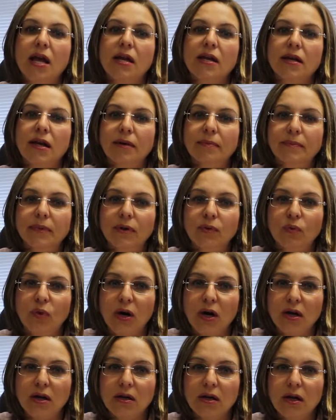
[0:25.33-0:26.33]
Number
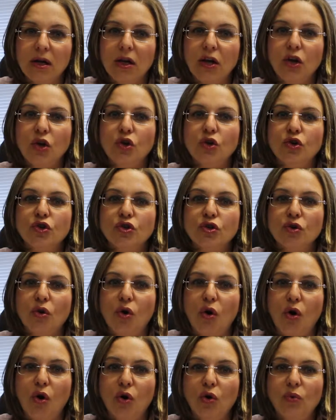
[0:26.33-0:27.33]
one, you should
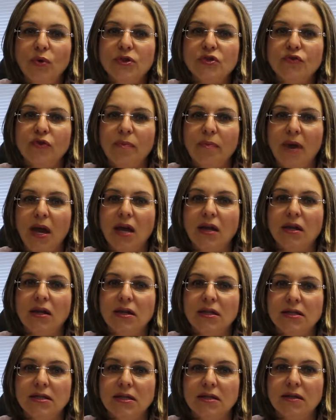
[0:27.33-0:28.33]
always remain
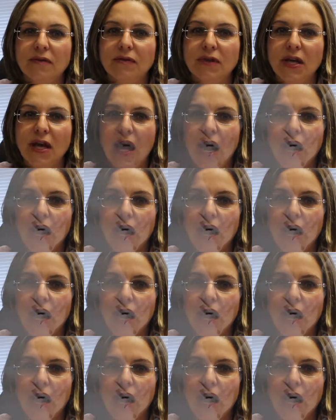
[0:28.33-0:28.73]
at the scene of the